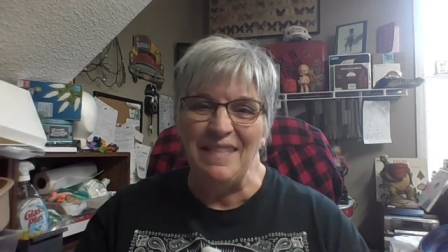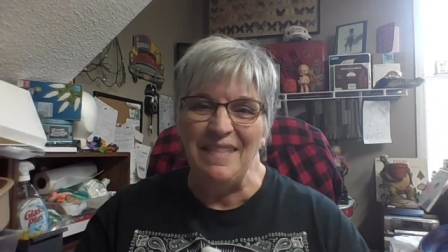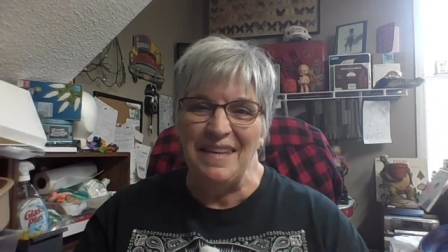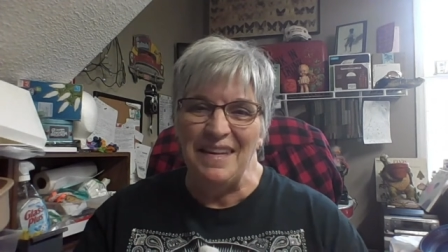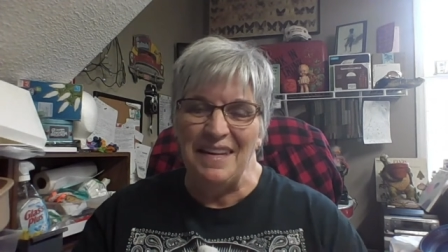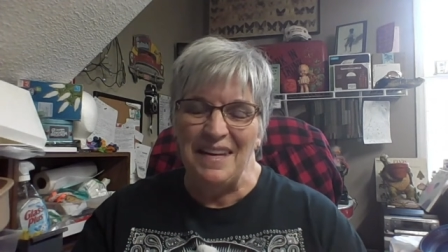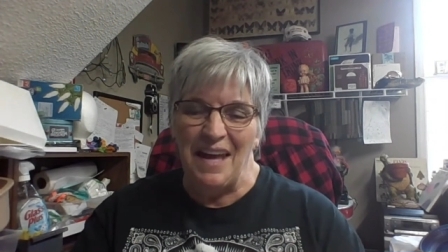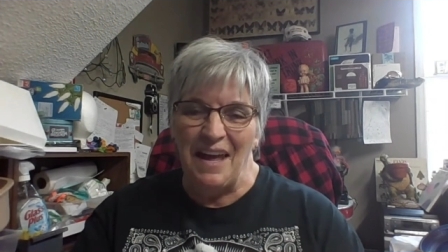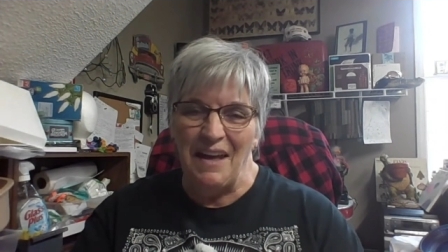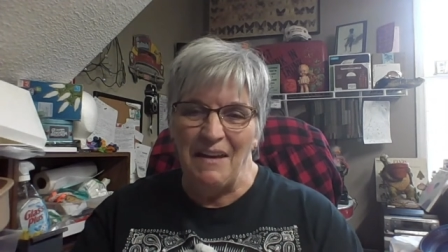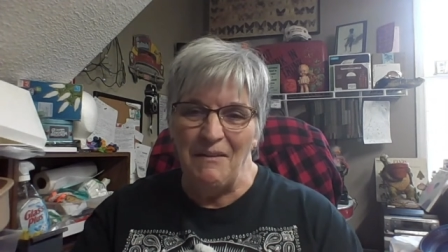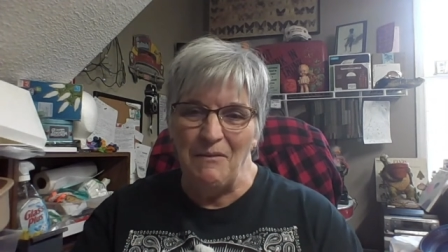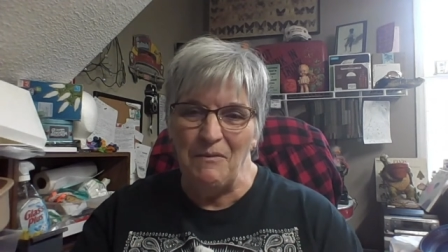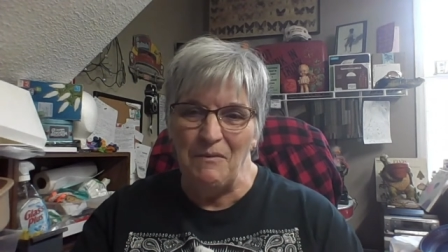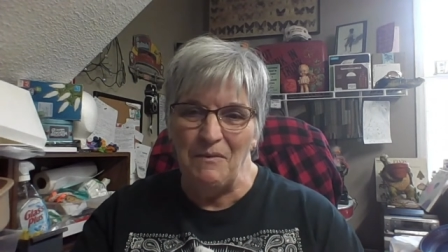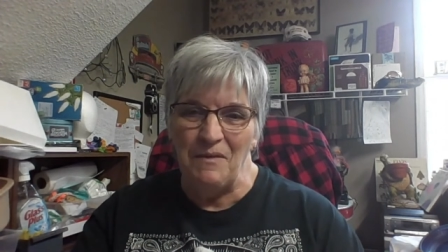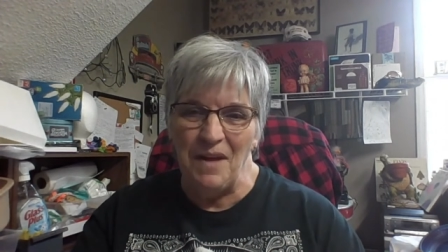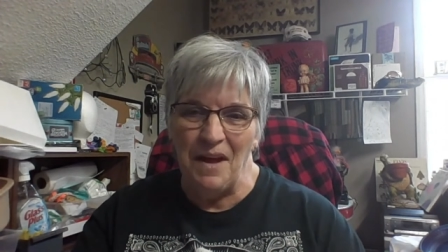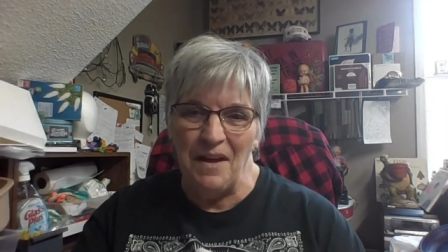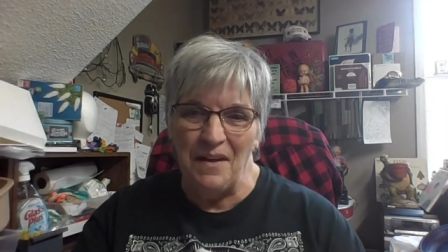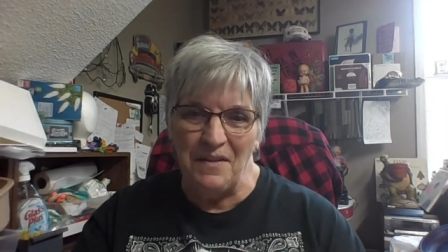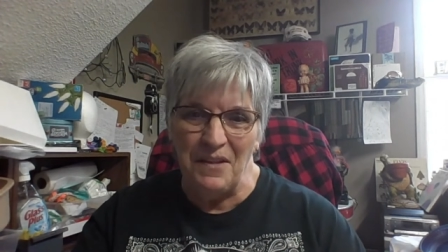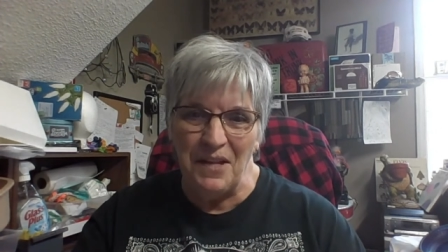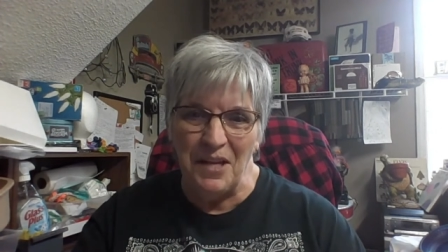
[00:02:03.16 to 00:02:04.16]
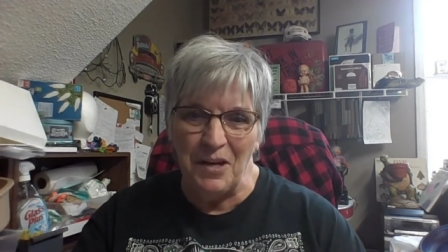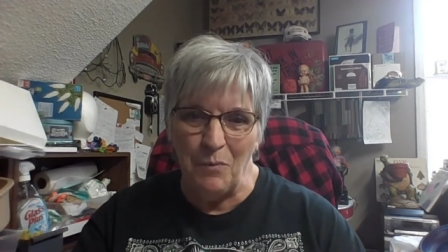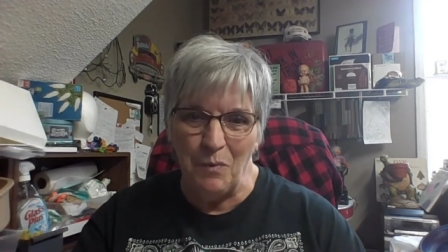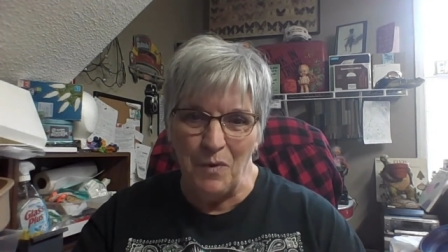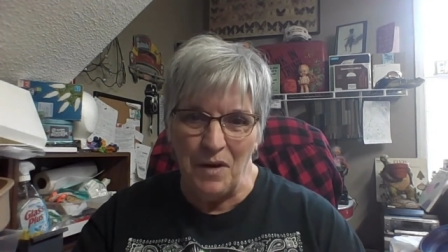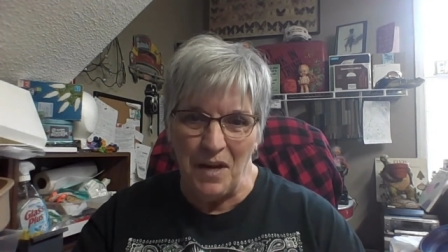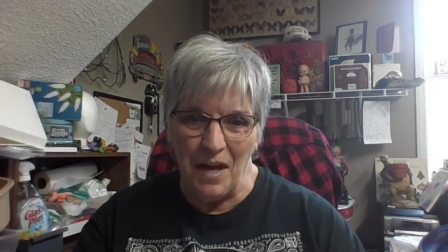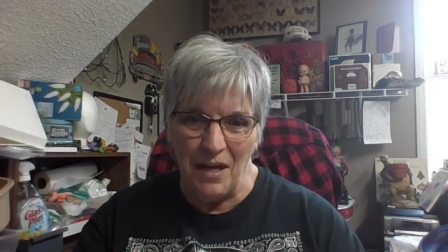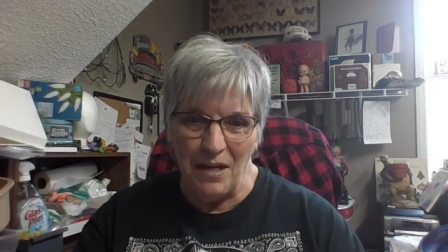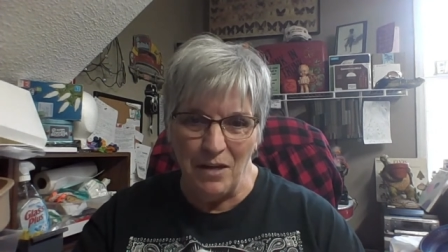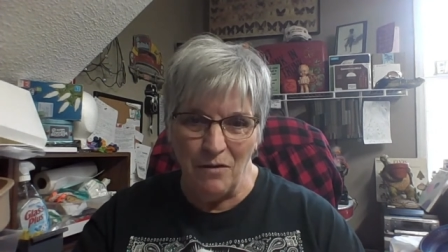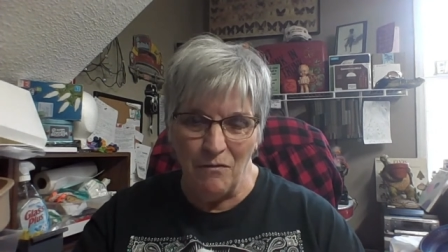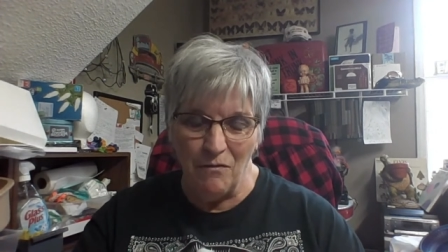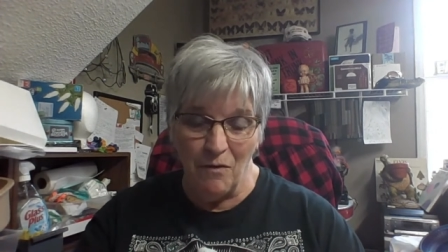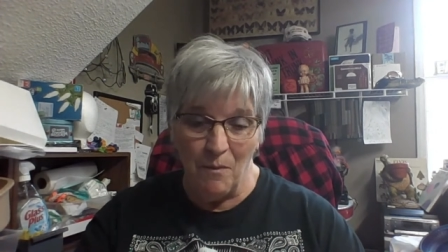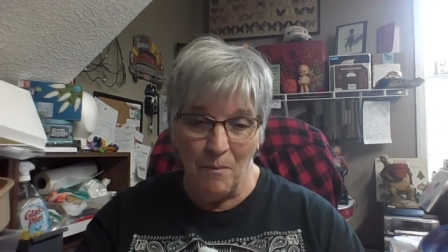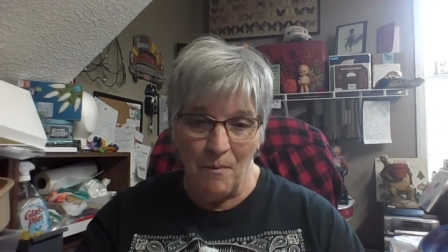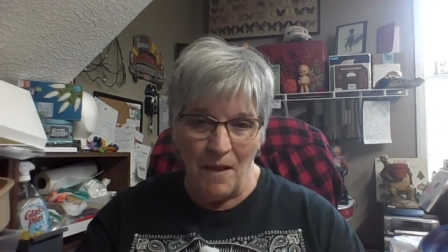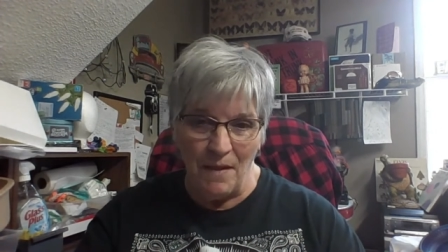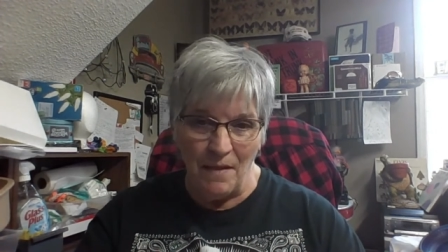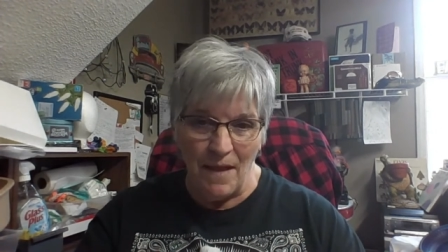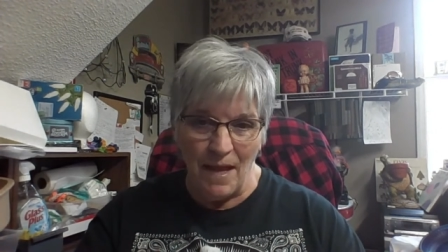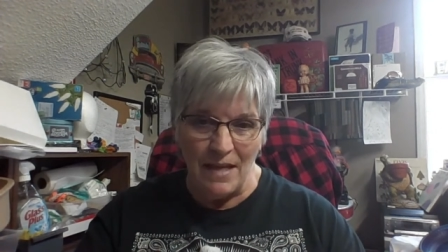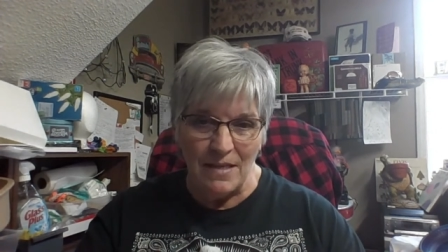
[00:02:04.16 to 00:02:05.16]
that I liquidated from
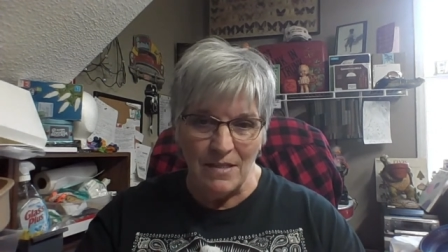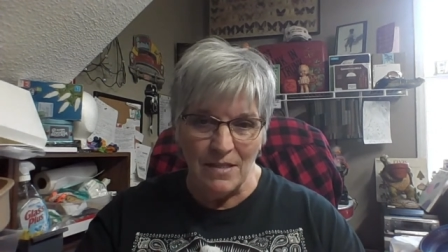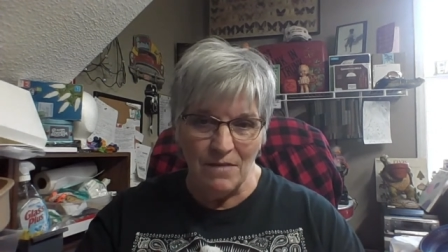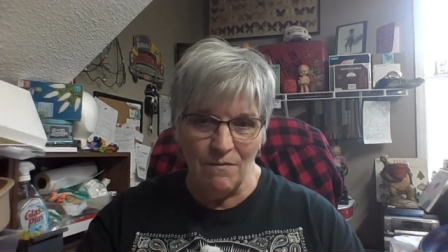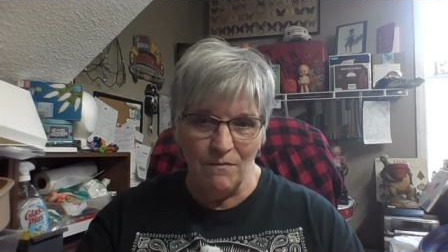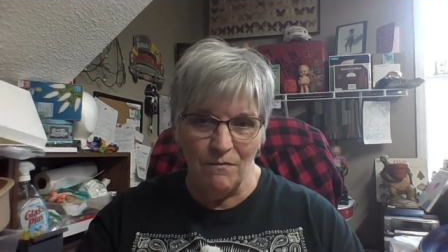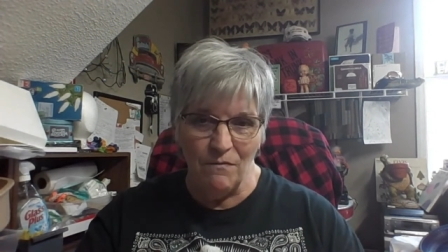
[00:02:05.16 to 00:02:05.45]
my last